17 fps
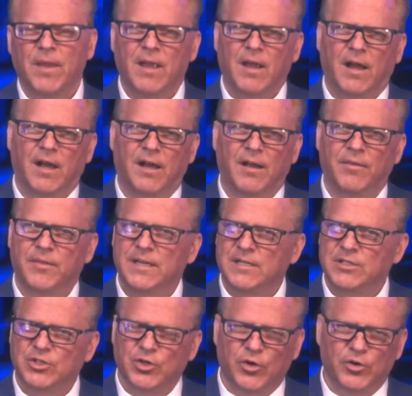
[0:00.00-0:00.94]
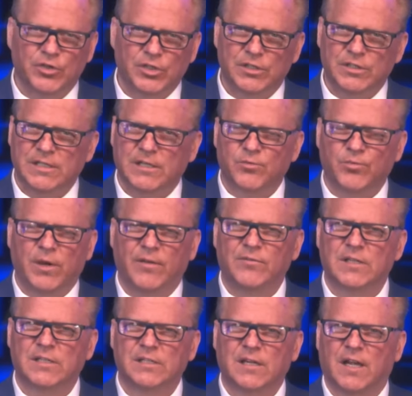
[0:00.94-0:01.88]
Uh, these churches, as we've
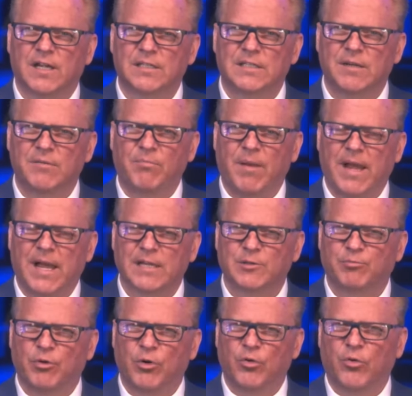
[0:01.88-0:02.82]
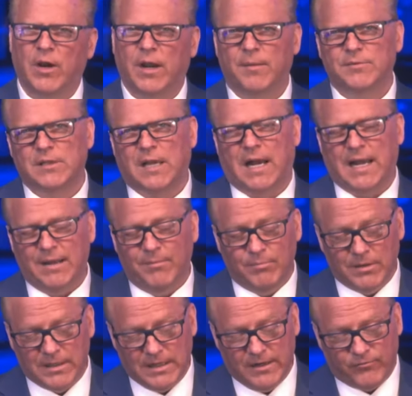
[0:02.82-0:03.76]
discussed in past programs, I
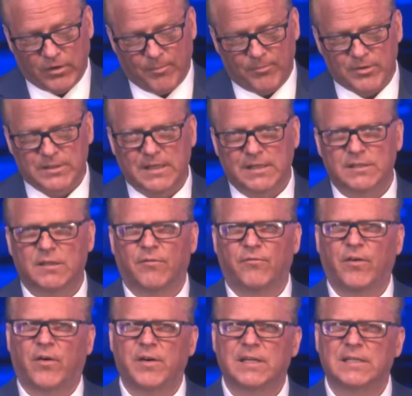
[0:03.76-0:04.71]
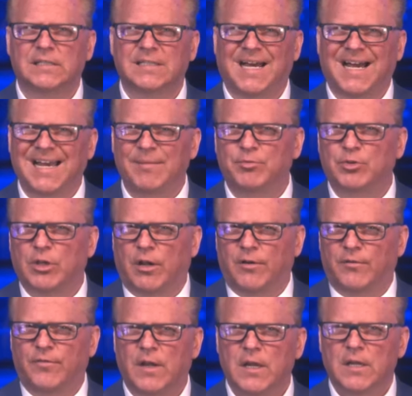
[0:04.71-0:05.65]
believe represents the various types
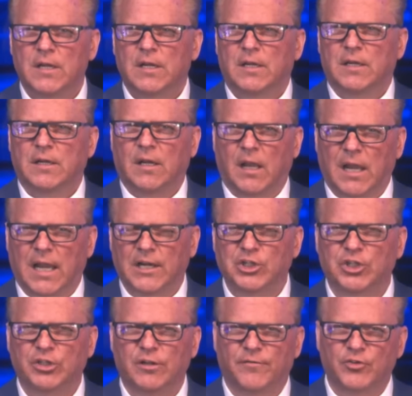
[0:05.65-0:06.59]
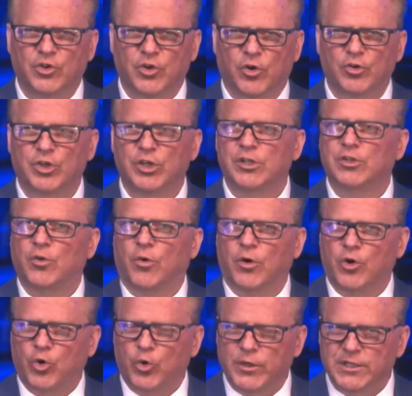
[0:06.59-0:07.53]
of collection of churches or
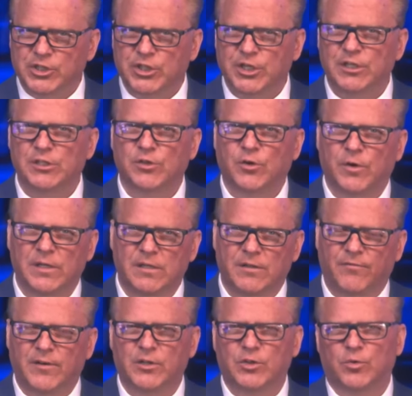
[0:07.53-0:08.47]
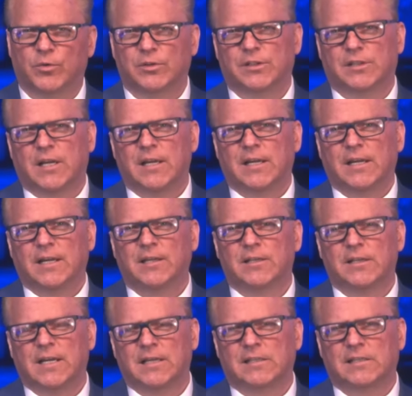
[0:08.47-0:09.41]
Christians or individuals
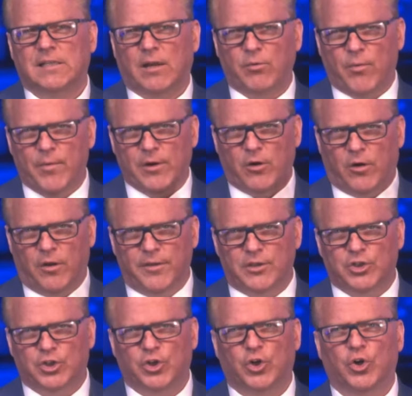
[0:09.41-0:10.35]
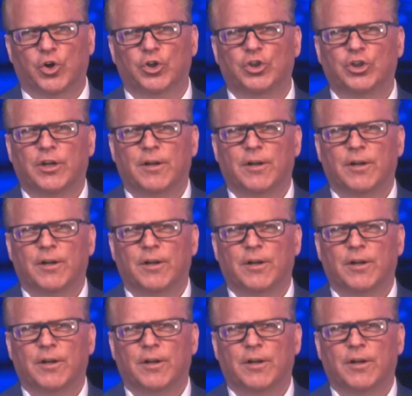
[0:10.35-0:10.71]
in, inside what we call the church,